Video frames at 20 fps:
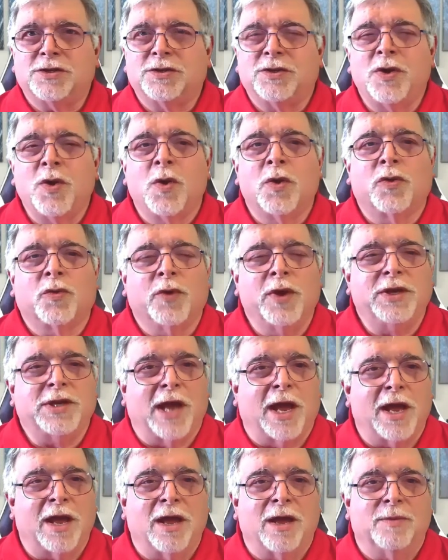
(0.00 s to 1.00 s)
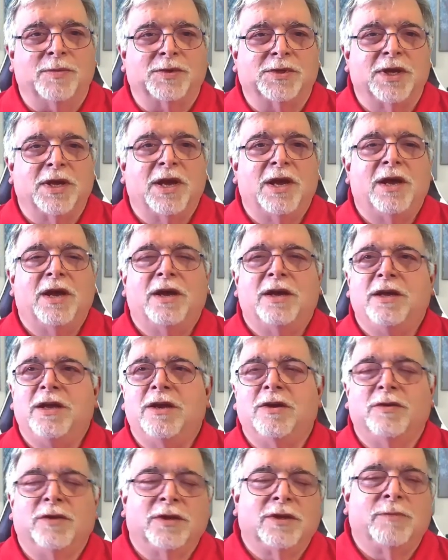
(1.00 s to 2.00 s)
2 or 3 times,
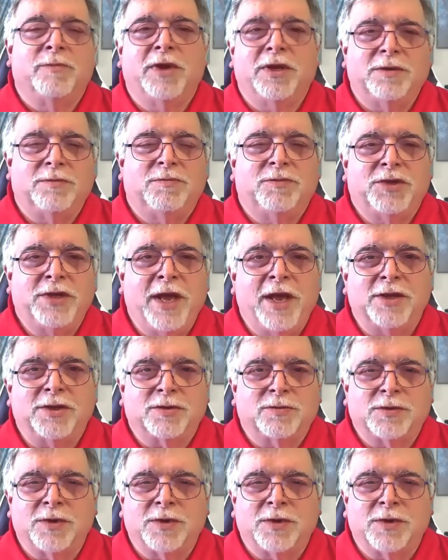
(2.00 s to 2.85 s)
a little bit tense,